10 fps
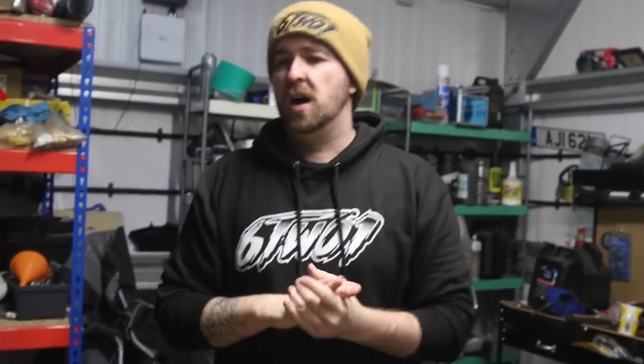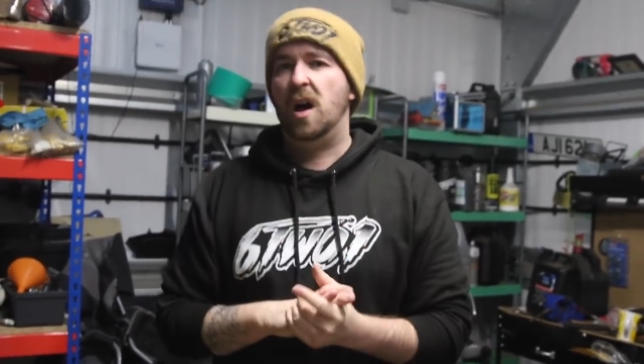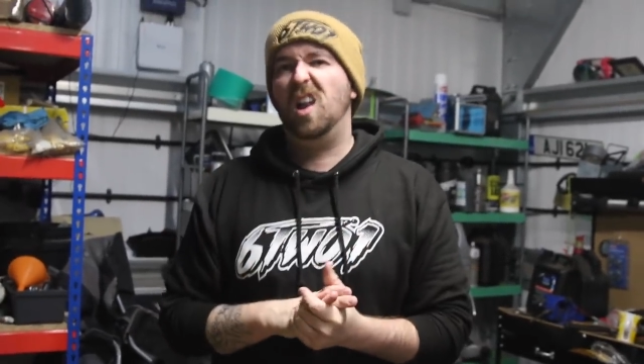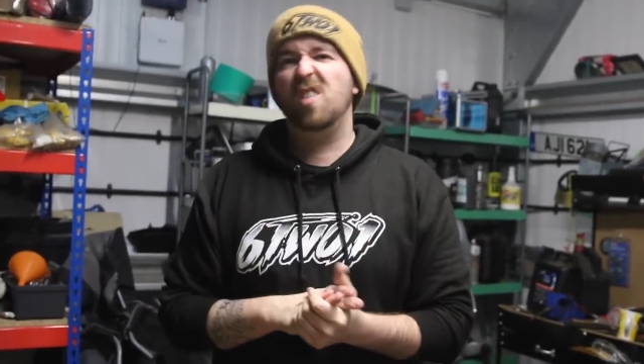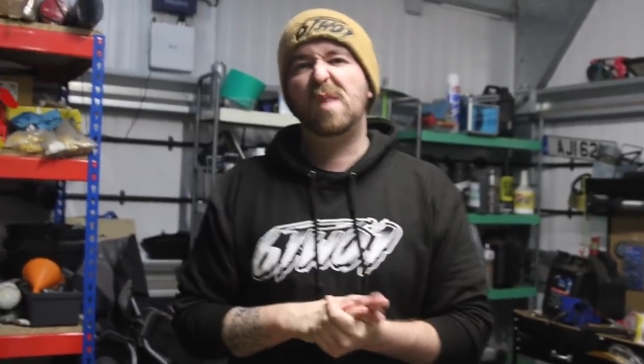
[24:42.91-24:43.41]

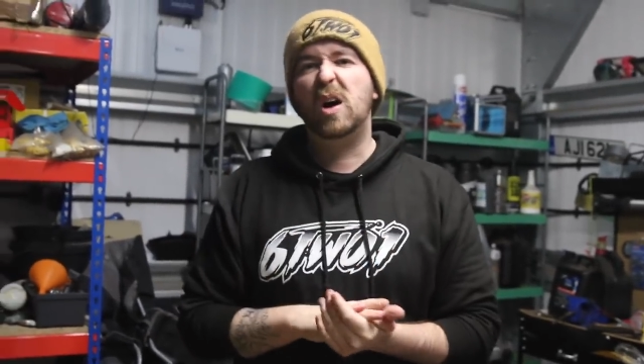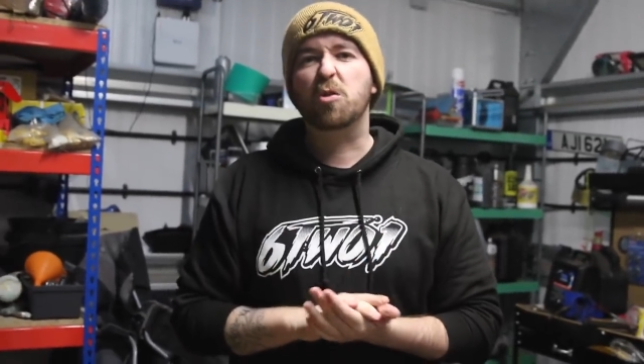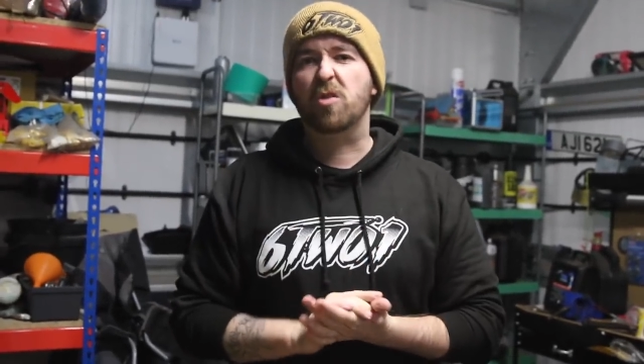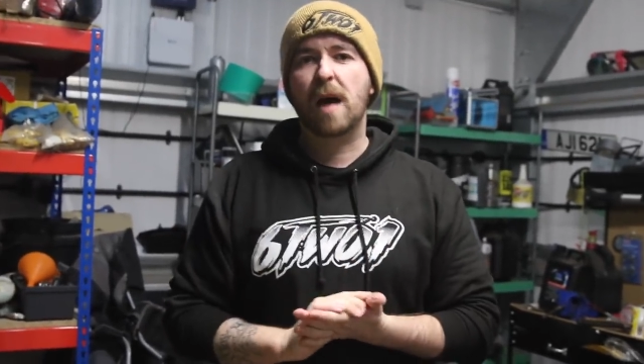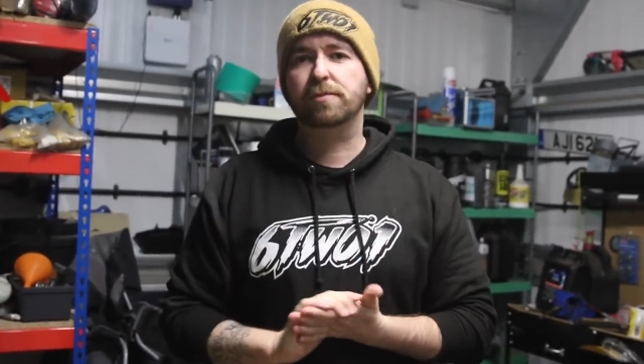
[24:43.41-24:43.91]
I love my
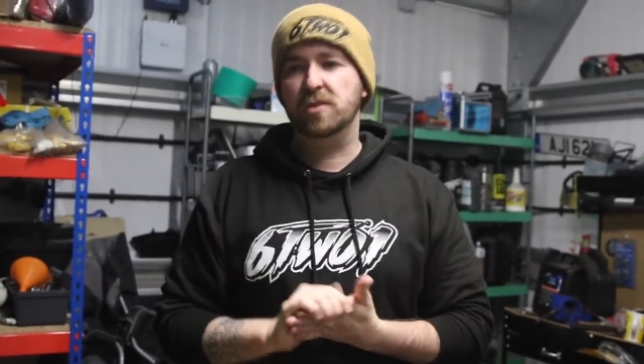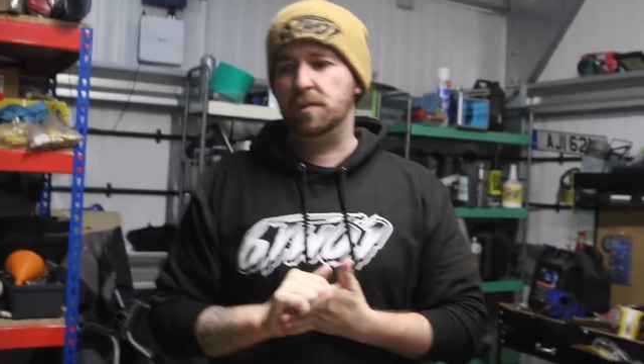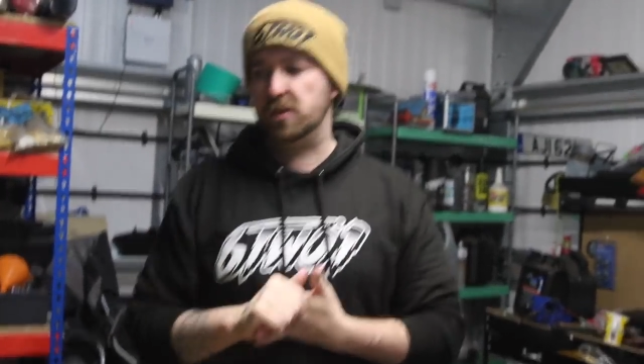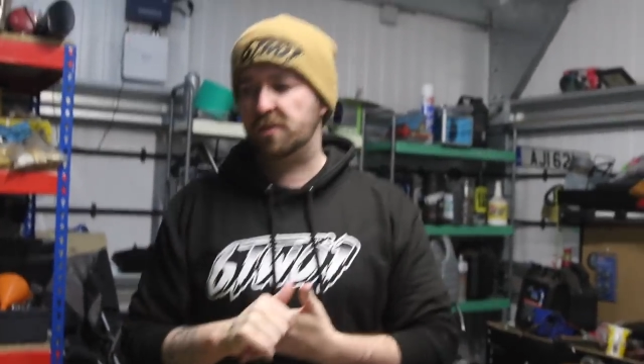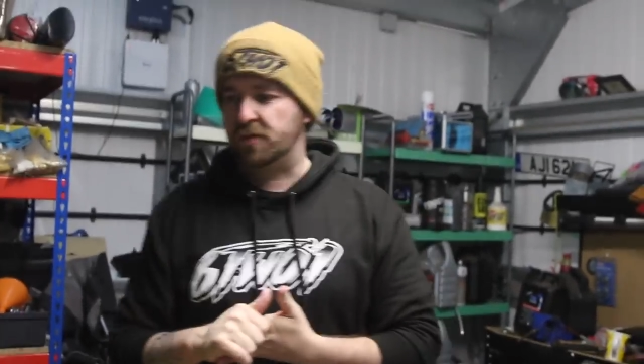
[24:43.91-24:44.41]
old crap too
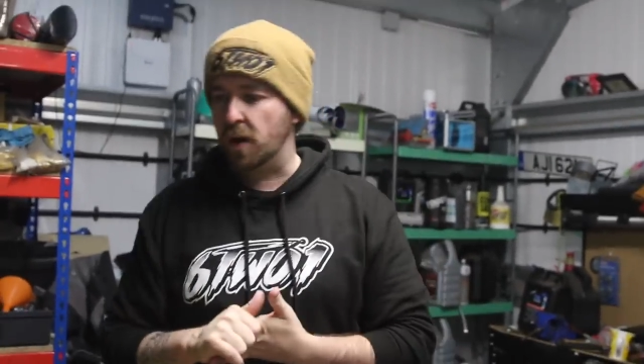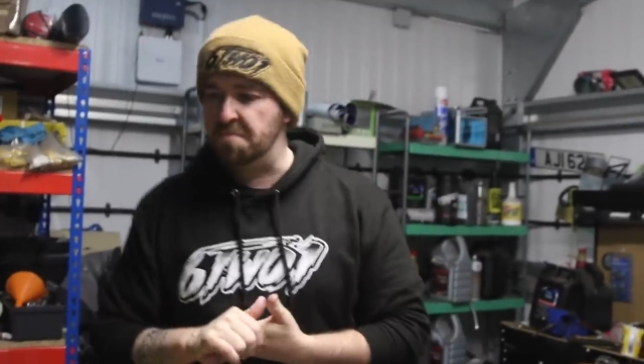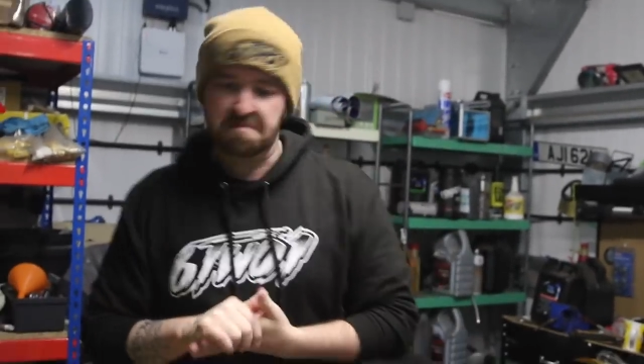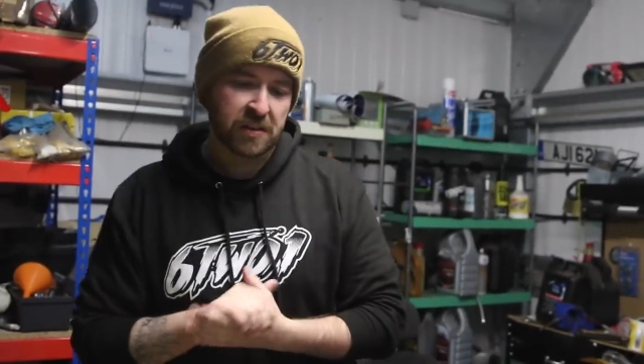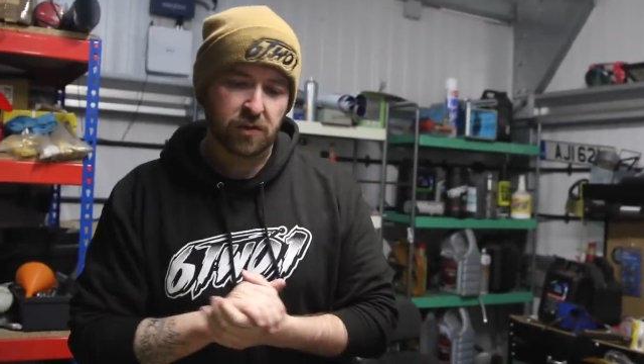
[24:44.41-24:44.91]
much,
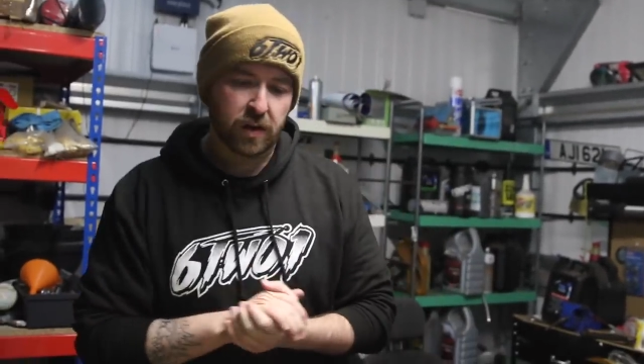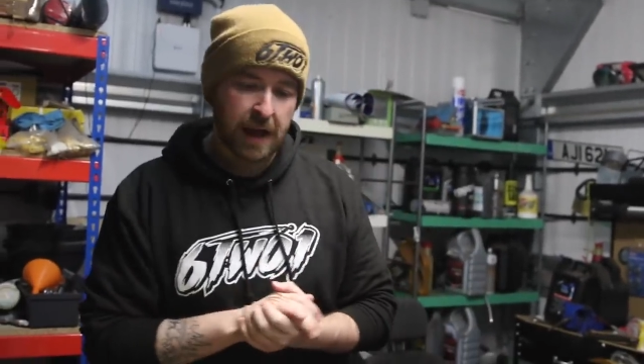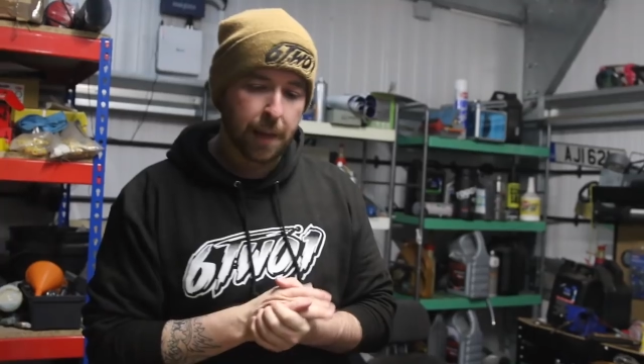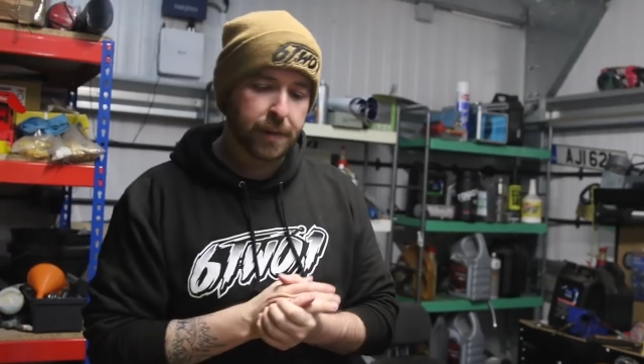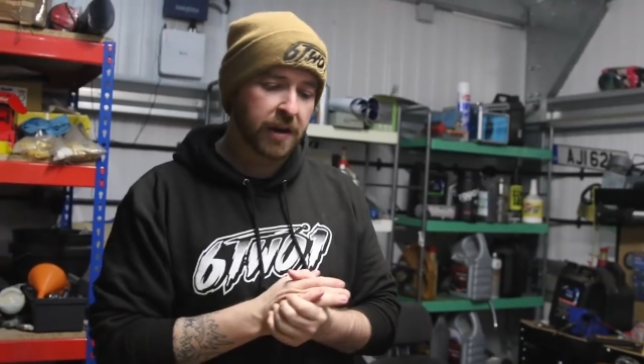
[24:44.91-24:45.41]
so that's not going
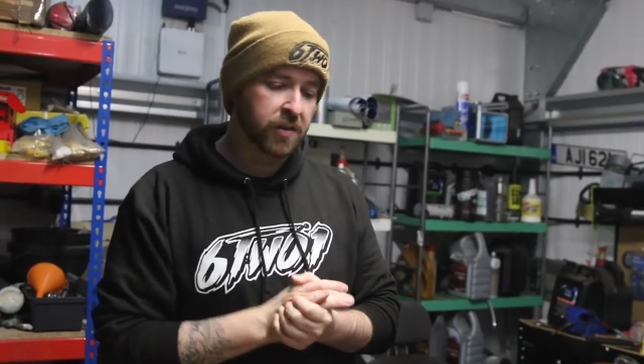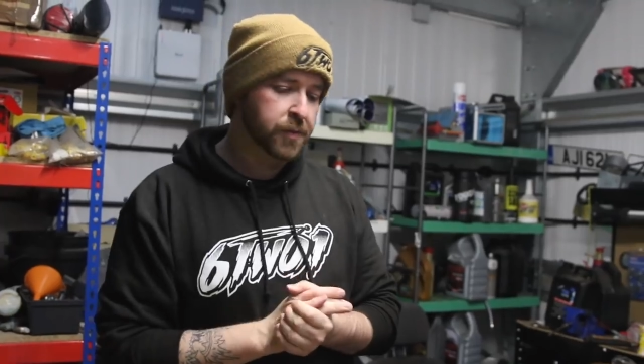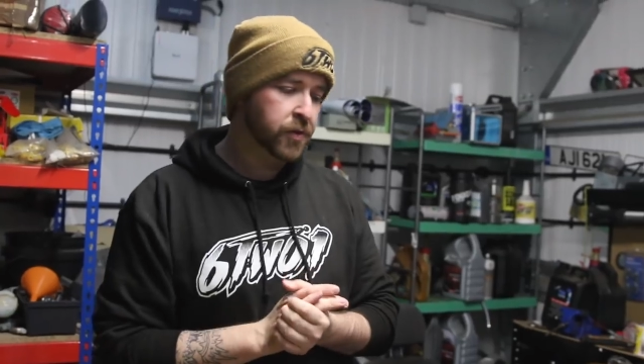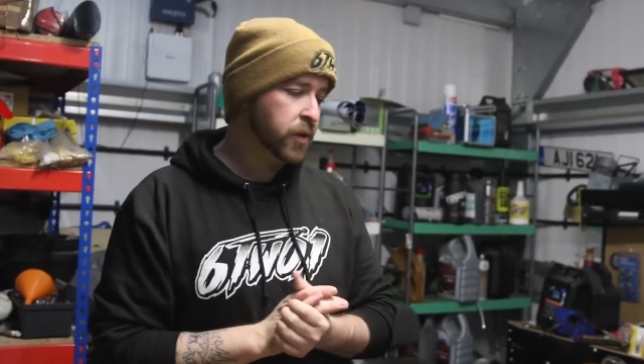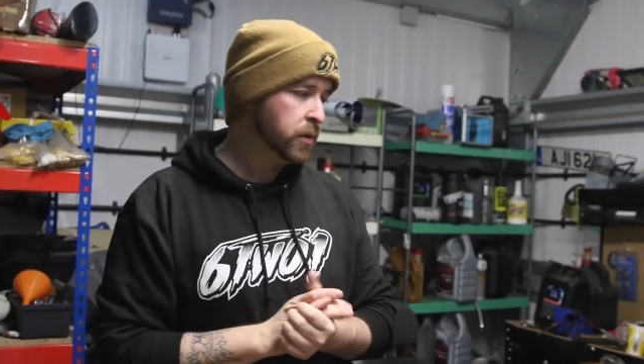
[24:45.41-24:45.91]
to happen
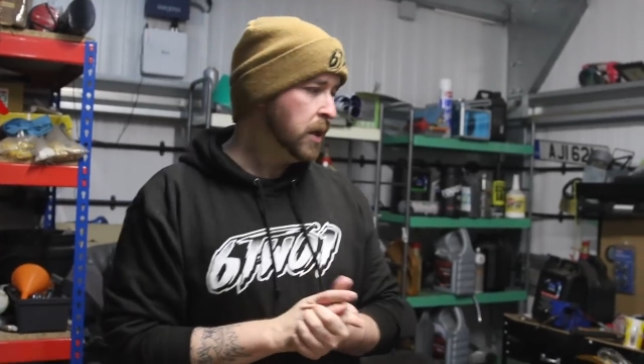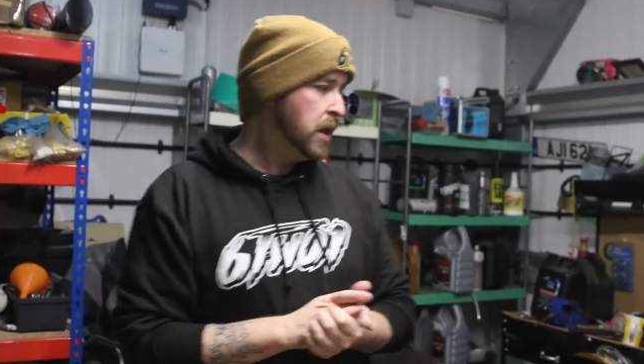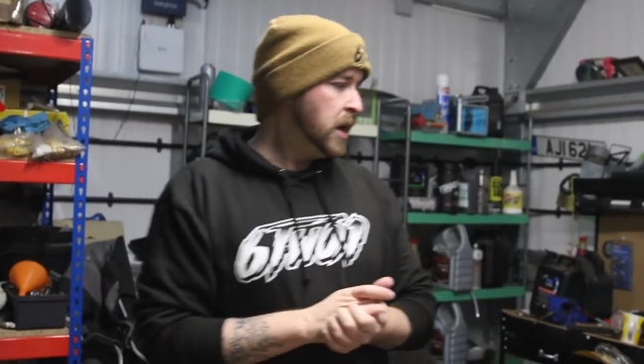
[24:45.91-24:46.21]
anytime soon.